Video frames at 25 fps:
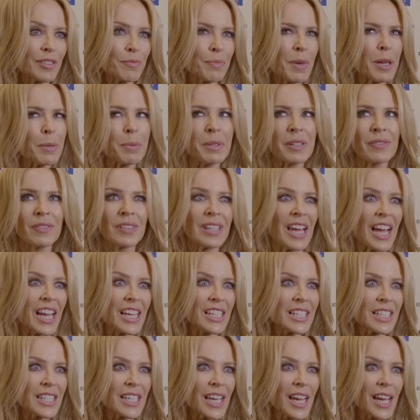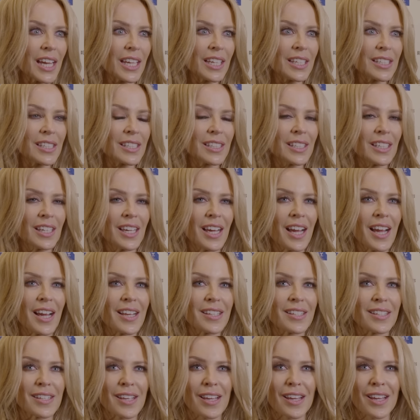maybe even 88,
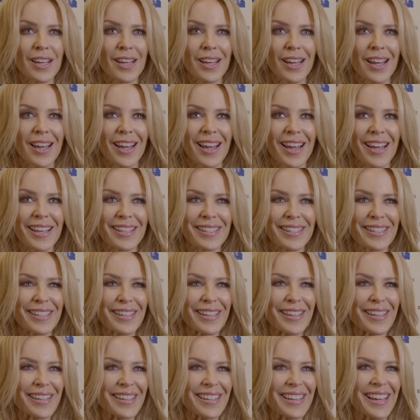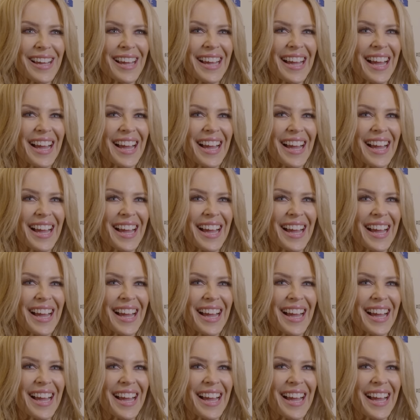as a